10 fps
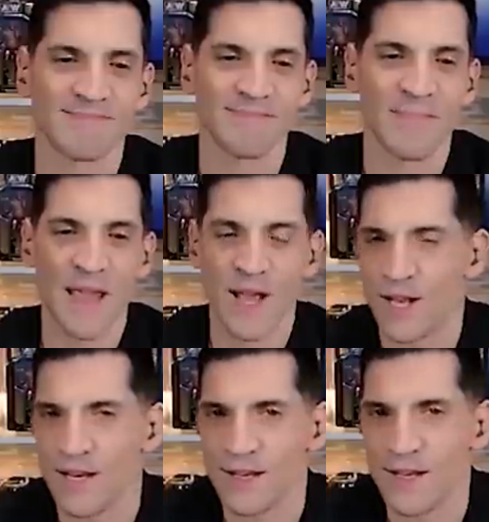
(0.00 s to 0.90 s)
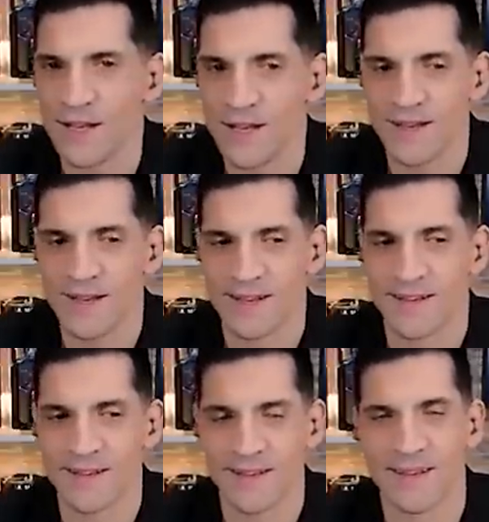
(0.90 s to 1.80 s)

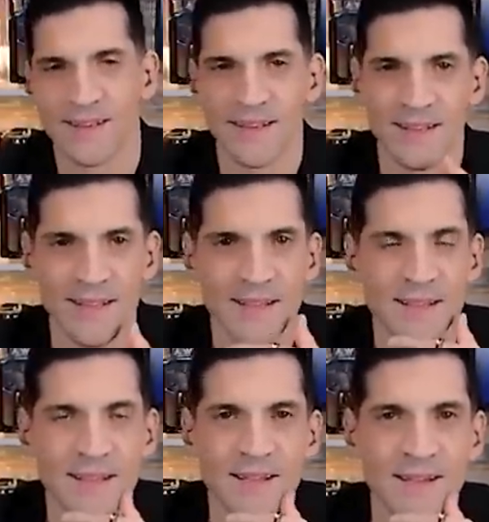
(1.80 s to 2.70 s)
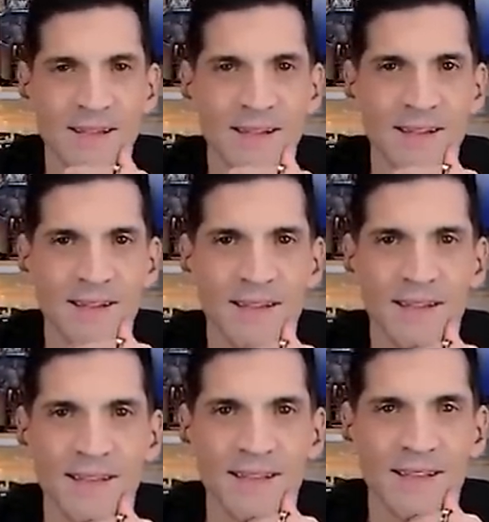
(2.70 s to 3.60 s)

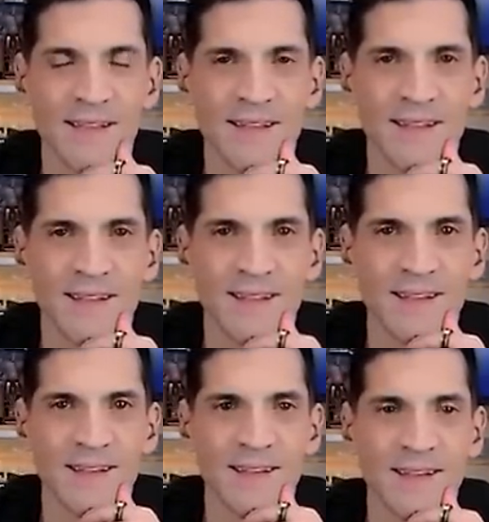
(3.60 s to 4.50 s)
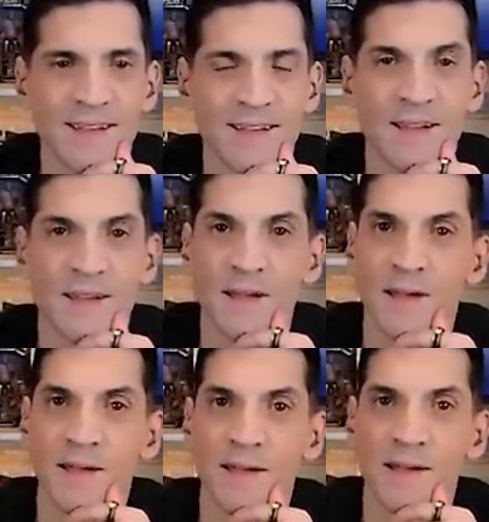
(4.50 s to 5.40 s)

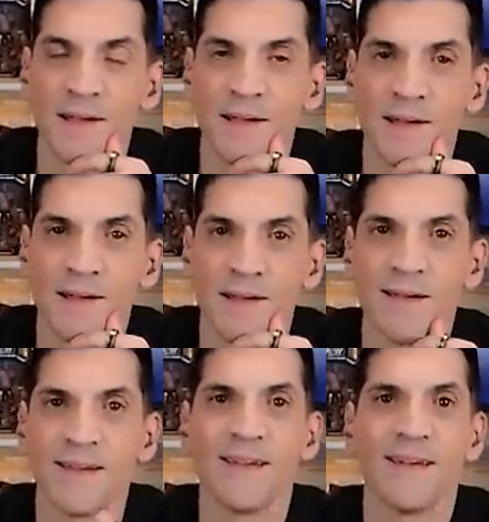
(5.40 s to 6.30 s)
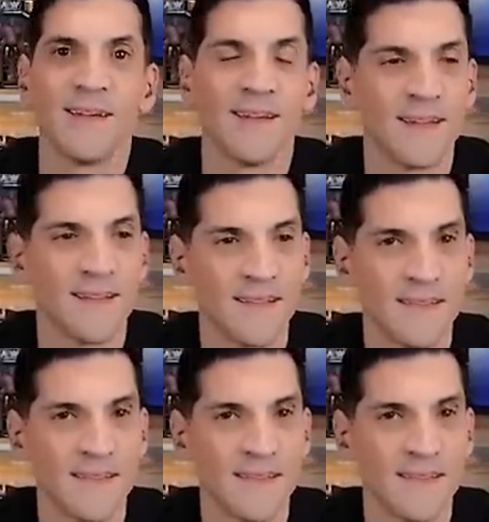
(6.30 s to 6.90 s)
No words are spoken by the person on screen.